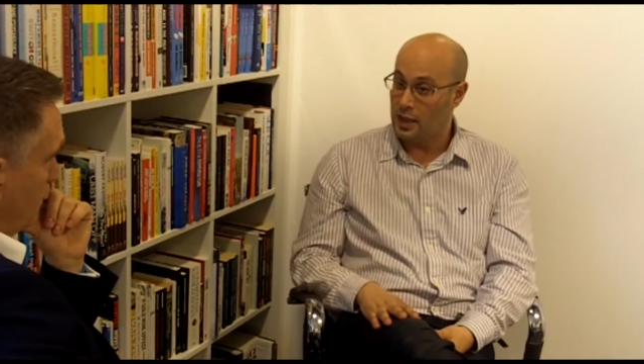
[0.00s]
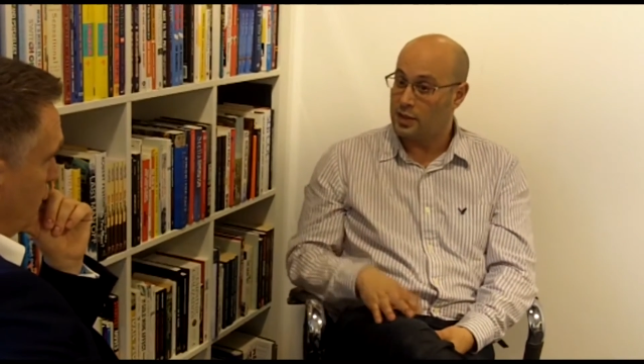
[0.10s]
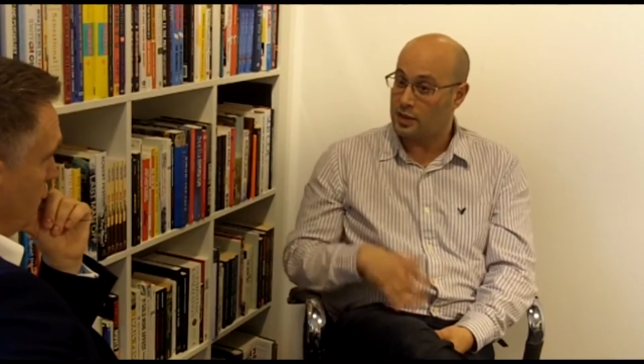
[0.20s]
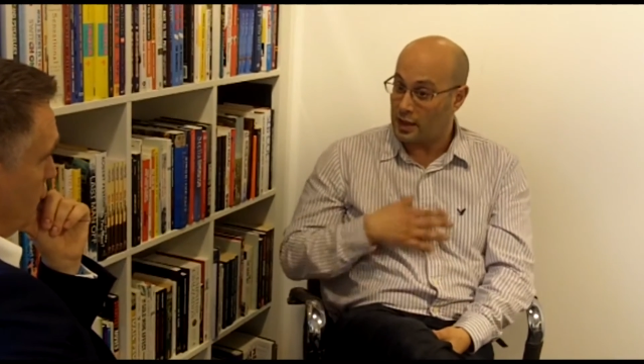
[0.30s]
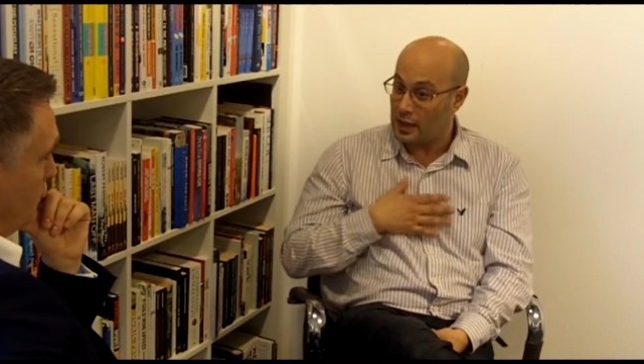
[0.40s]

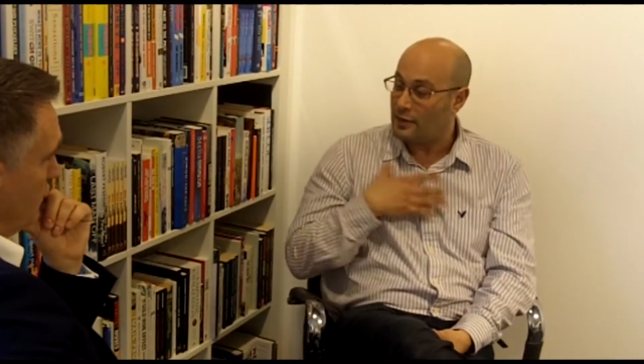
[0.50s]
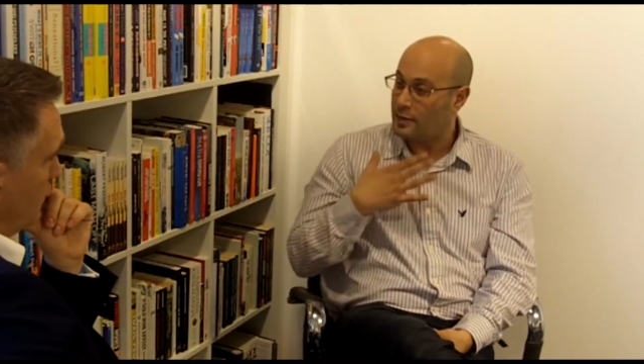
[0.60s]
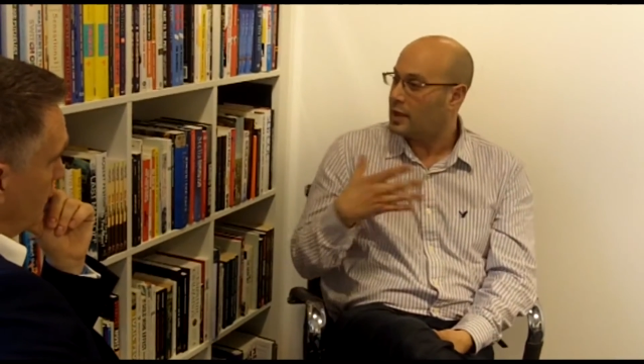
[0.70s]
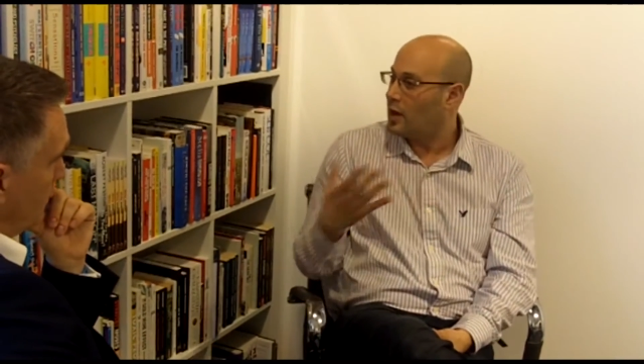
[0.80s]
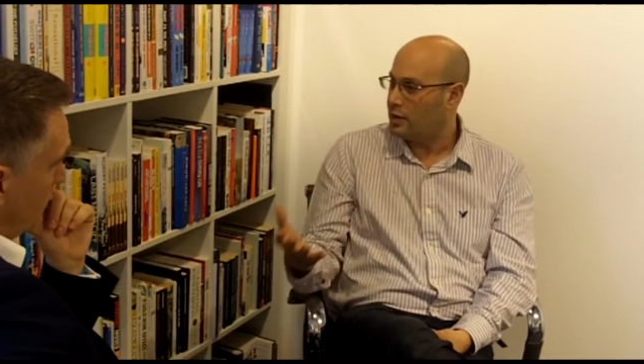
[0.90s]
So you have to
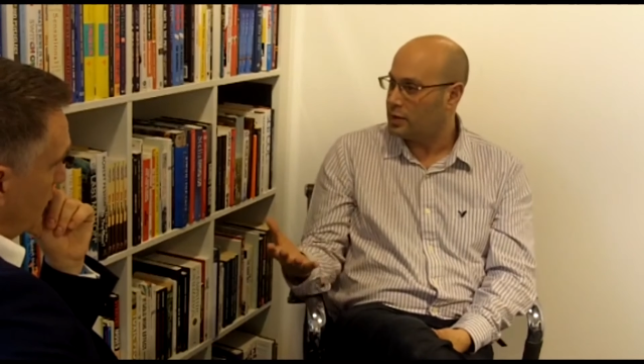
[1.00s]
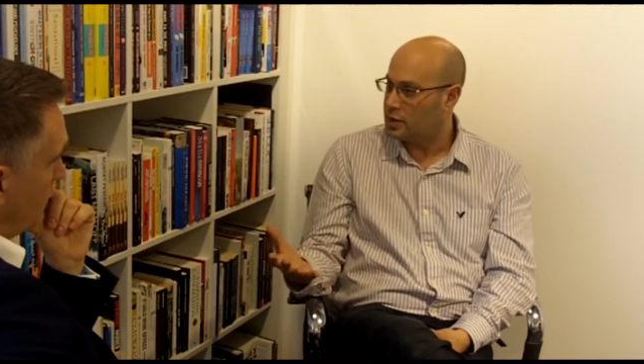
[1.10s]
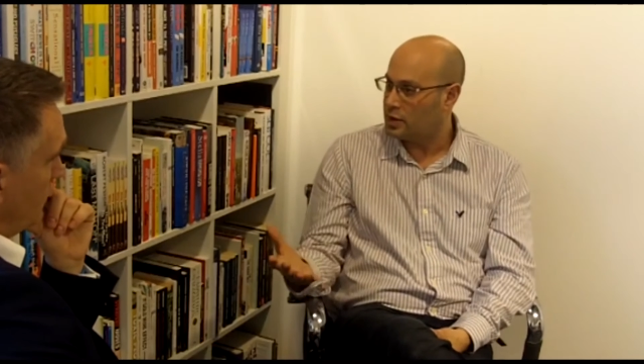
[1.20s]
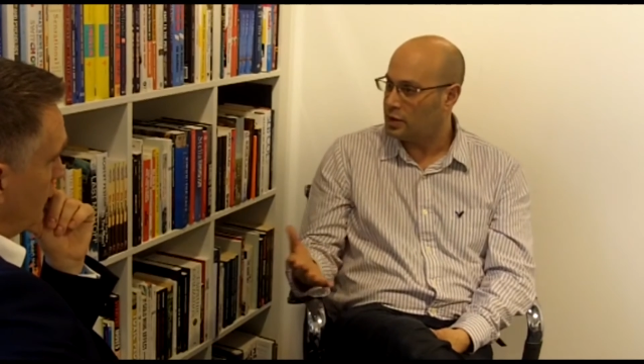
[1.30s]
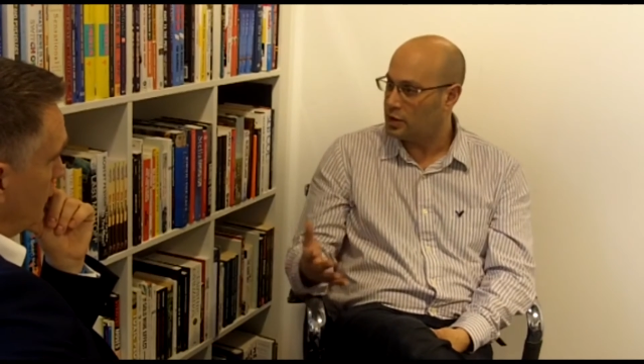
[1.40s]
be encouraged
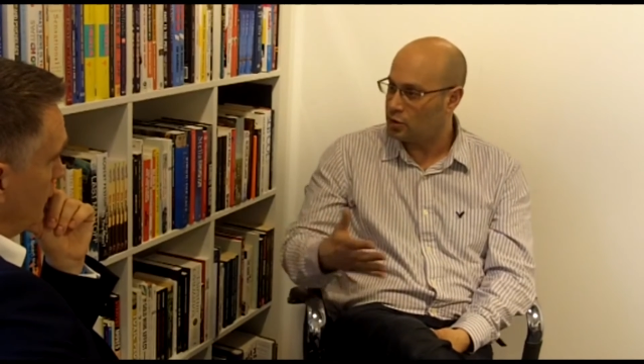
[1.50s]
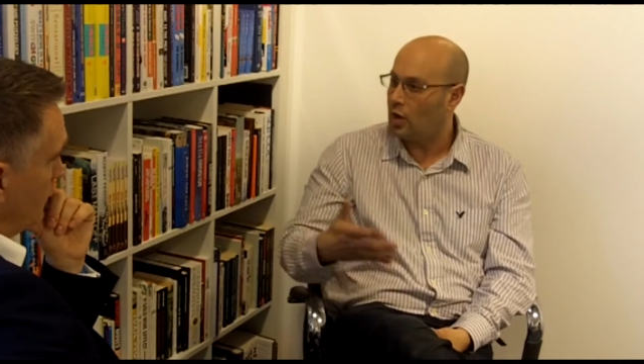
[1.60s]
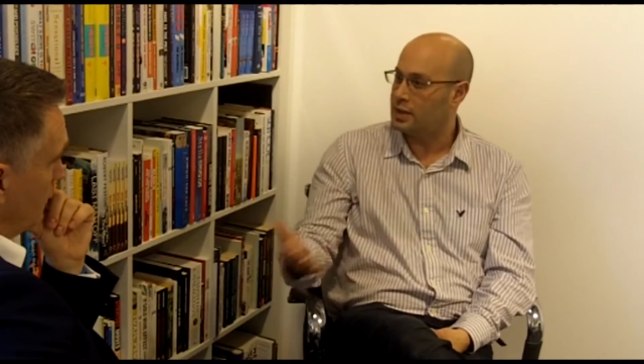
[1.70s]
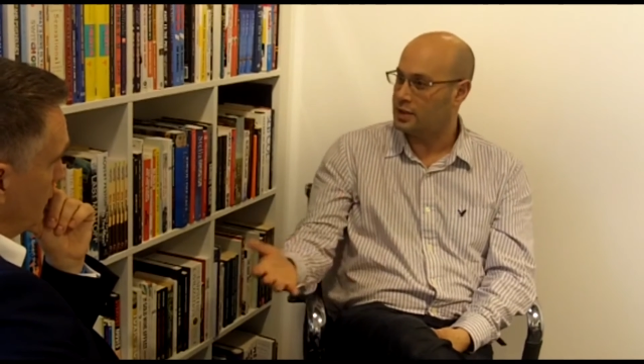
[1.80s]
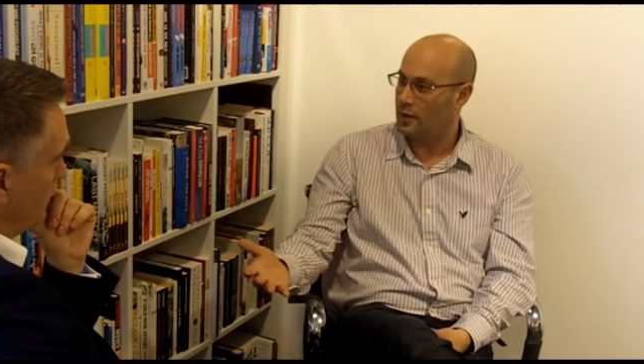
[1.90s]
to
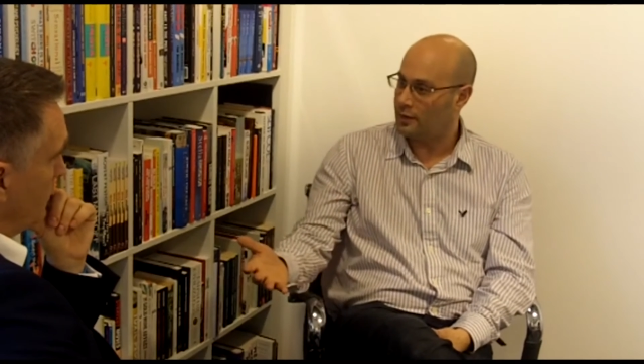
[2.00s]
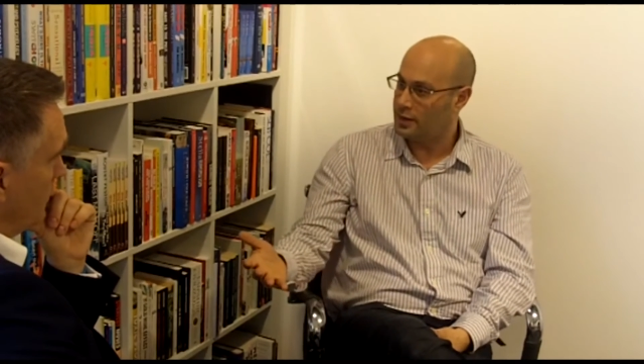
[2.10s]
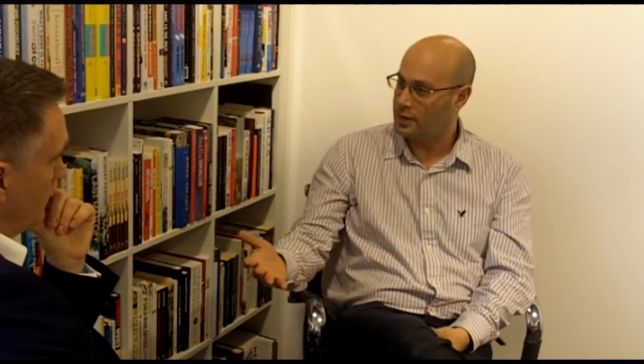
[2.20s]
try stuff,